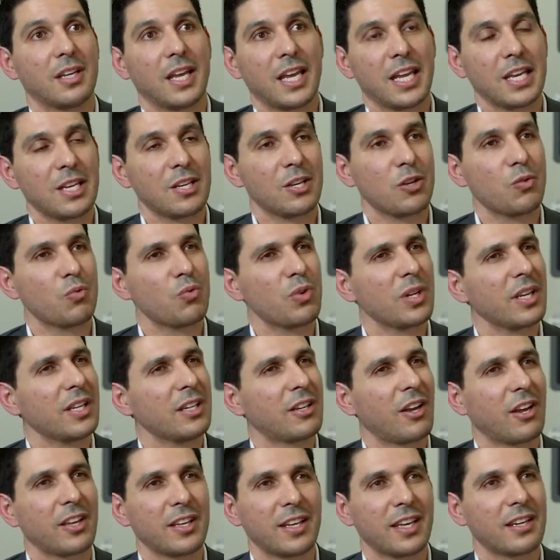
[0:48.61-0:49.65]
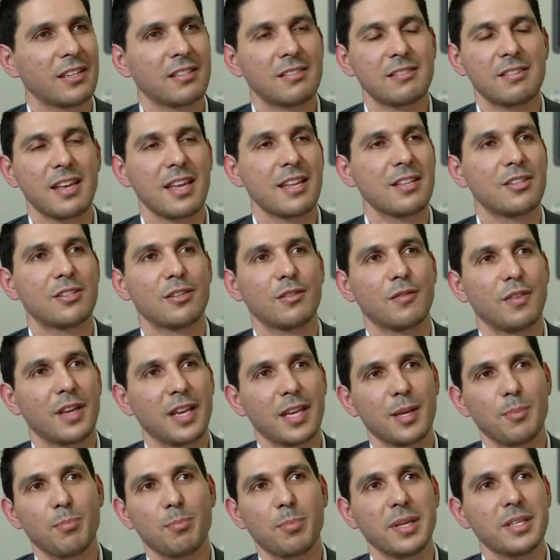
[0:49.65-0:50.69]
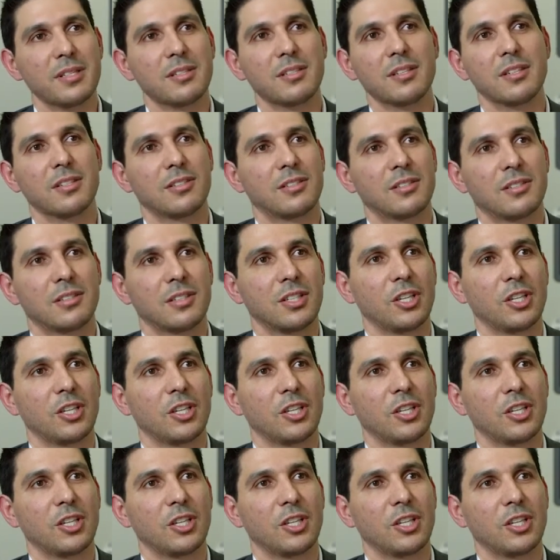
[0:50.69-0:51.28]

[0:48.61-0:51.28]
and you really don't get a sense of any business.